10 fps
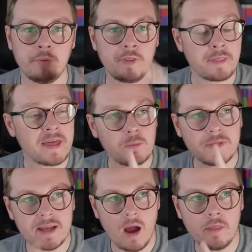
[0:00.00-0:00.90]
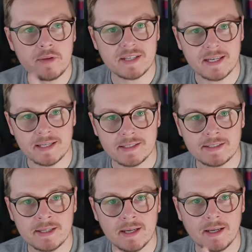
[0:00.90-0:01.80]
But the thing with the others
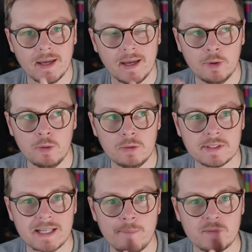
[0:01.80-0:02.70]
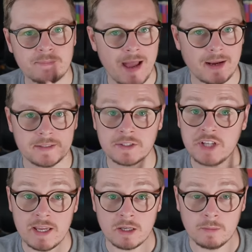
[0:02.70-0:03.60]
is it all stems back to
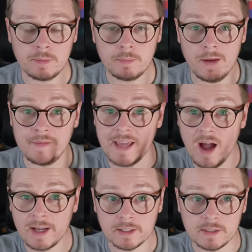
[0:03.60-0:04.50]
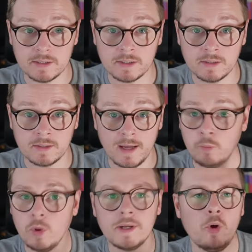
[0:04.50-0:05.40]
Jacob and the island and
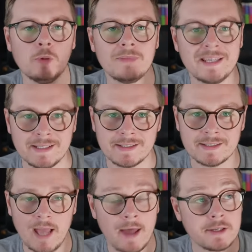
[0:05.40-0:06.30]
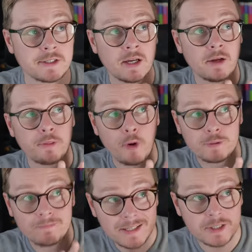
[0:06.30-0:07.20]
what it all means. And those
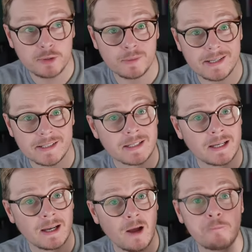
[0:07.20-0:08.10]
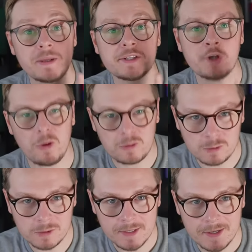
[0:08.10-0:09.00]
mysteries have been
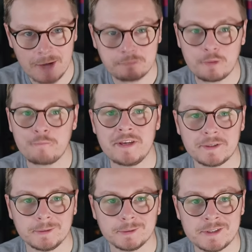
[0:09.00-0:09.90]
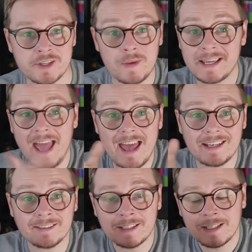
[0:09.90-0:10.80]
told and revealed. So
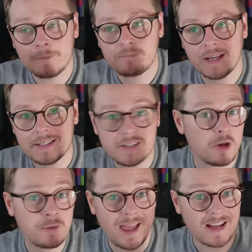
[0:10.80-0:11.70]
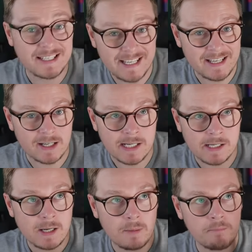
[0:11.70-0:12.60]
again, it's an okay idea,
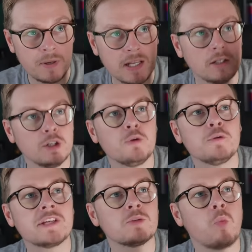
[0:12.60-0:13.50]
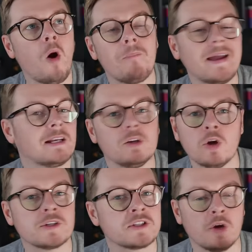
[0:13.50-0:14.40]
but it loses what made
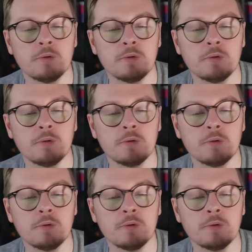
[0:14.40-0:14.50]
Lost so